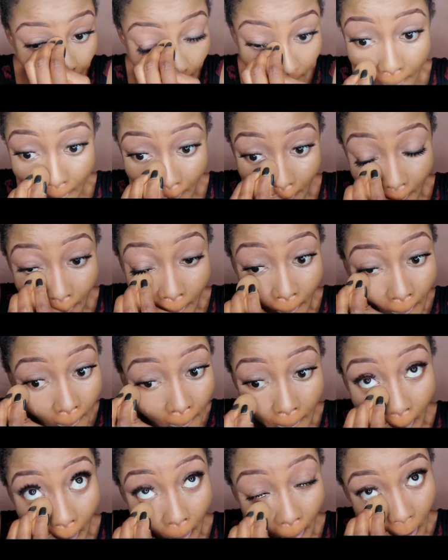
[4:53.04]
So of
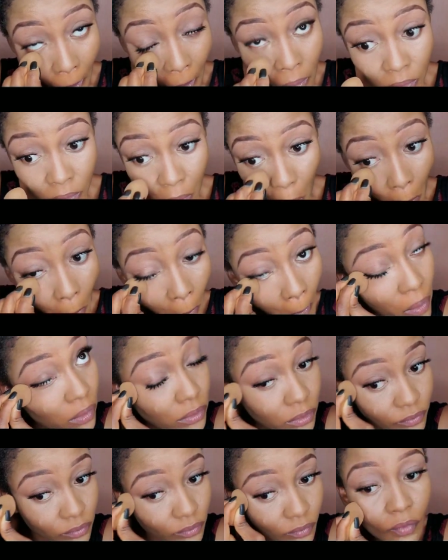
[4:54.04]
course just
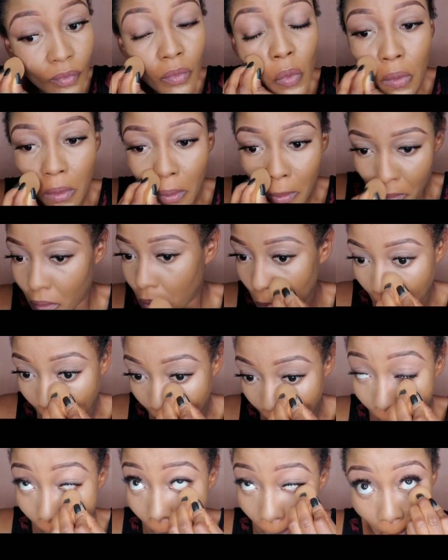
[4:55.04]
blend the life out
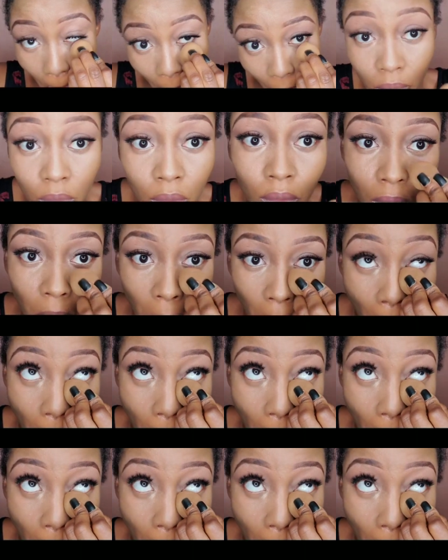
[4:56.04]
of this